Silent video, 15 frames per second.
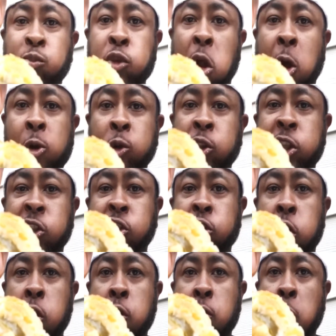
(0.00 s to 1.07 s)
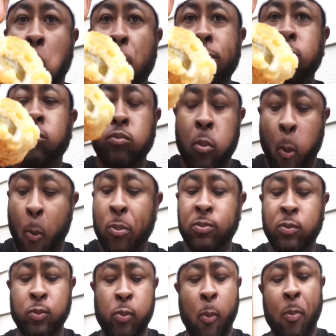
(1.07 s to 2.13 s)
Oh, yes, sir.
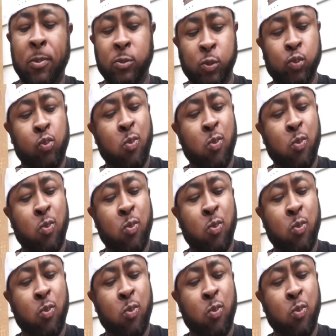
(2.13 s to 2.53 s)
Mm-hmm.